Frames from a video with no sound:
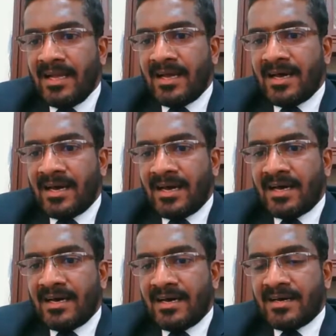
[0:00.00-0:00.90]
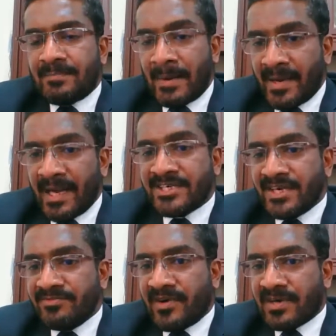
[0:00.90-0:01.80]
uh,
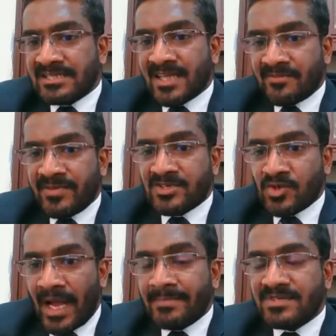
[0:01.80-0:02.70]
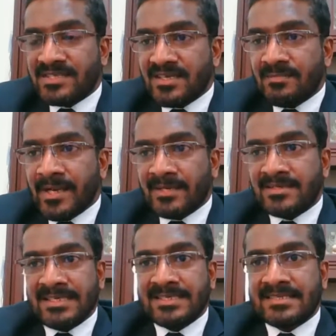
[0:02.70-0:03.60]
preparation for the surface swabs because
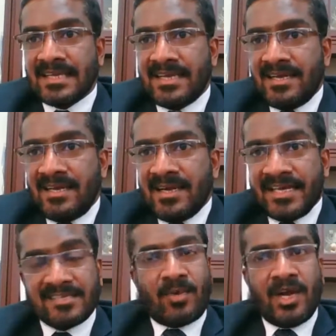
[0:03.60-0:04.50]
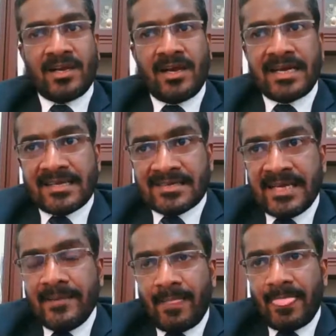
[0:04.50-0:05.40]
it is it is molecular
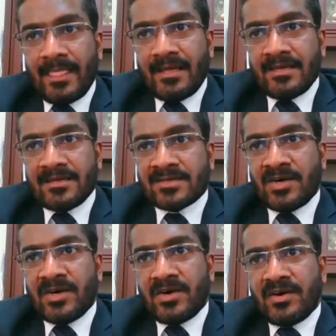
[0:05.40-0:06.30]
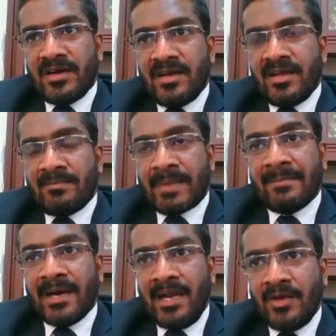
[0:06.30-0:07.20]
testing. So
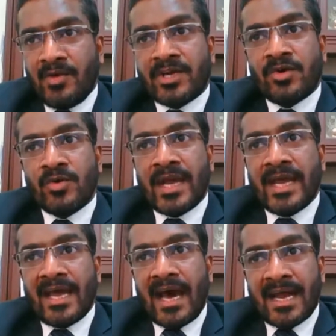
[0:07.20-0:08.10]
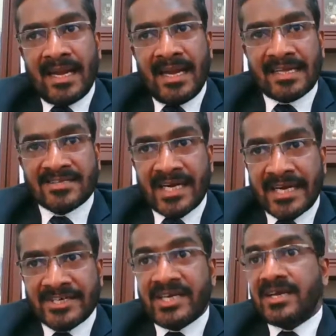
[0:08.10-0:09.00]
primarily you need to do a RNA
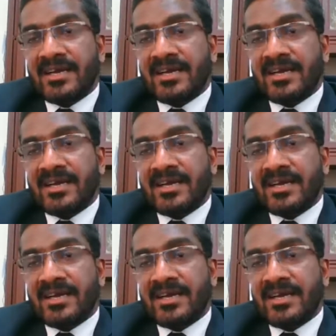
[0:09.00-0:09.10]
extraction